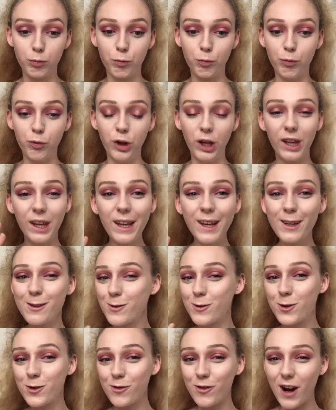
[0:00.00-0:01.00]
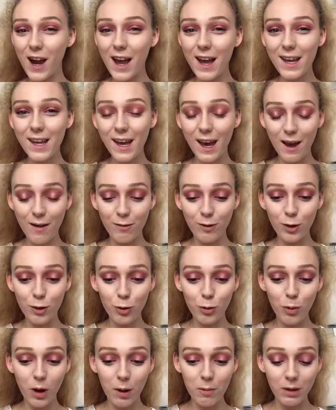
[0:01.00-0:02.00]
really dry, if you
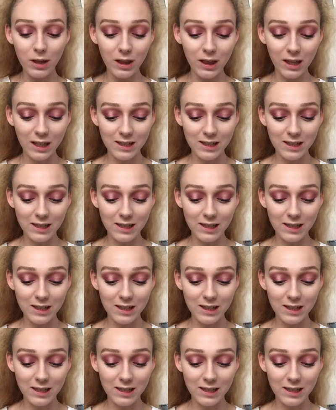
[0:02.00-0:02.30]
know what I mean.